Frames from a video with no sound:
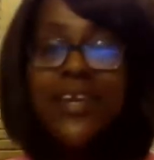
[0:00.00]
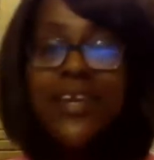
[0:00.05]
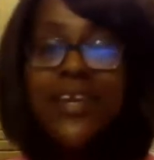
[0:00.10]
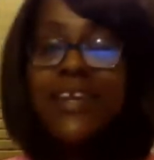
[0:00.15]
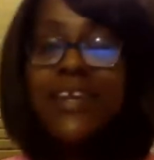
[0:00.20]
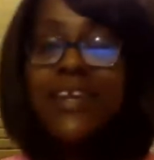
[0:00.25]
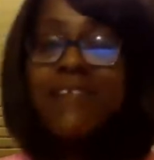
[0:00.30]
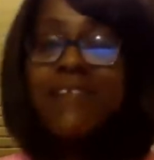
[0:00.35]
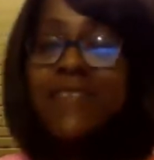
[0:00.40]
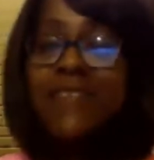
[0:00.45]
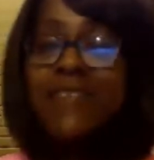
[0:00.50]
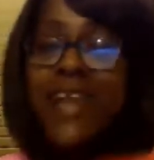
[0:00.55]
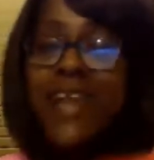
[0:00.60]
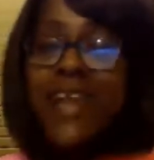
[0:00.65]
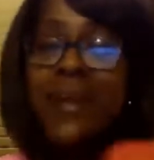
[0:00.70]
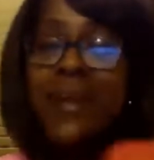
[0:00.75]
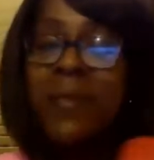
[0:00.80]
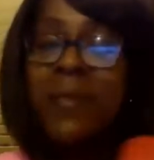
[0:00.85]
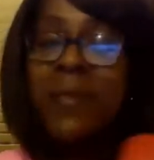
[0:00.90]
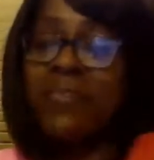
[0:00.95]
And if not,
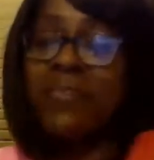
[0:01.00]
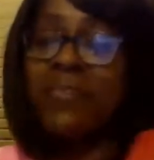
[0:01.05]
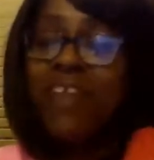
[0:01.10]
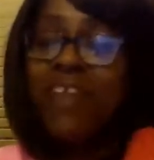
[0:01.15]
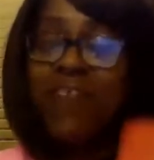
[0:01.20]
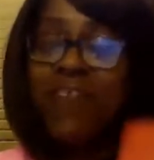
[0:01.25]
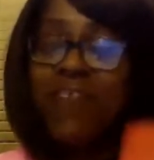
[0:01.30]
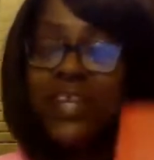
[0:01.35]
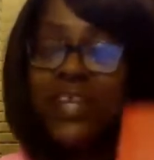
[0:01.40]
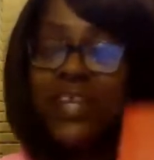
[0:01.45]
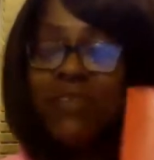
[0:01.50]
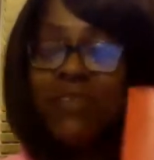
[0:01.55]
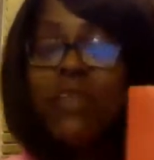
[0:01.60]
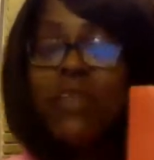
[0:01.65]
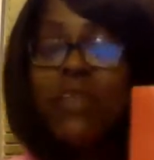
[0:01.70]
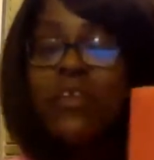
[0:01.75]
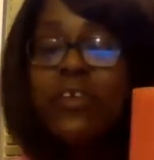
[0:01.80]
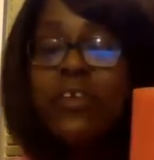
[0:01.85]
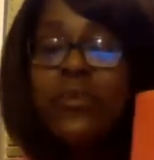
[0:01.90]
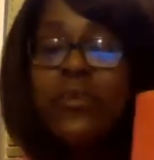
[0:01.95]
I'm definitely,
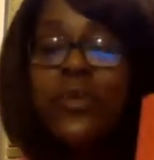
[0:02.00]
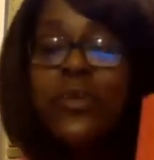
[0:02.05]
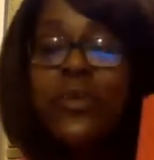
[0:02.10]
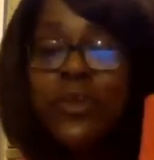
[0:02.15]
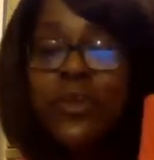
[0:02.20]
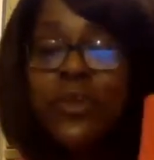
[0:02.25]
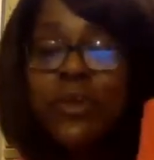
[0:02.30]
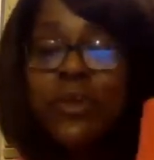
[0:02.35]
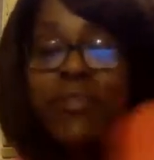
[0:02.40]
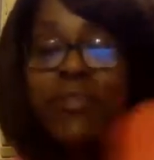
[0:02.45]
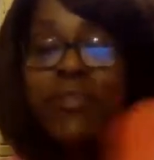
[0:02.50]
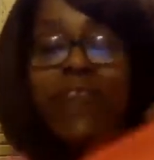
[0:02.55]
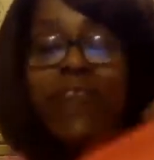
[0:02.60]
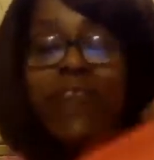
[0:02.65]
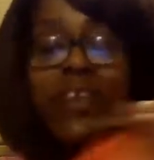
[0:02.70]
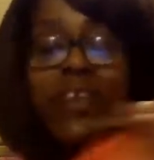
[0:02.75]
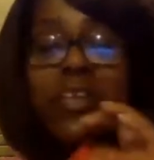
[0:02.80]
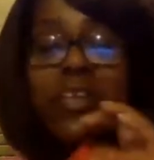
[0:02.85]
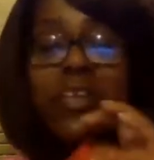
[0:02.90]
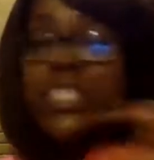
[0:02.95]
whether you do or you don't, I'm definitely
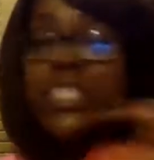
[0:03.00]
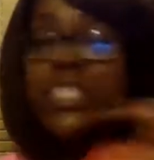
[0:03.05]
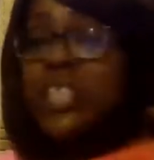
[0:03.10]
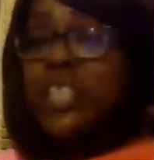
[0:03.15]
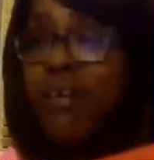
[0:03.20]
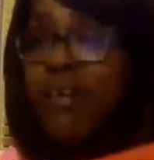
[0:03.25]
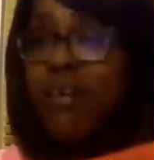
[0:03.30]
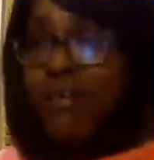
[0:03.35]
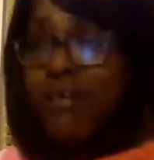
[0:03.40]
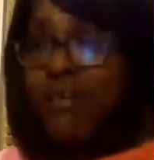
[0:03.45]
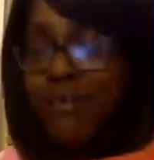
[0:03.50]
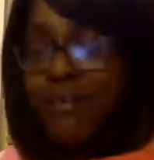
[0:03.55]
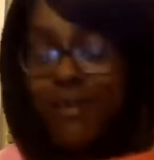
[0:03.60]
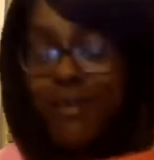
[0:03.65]
going to share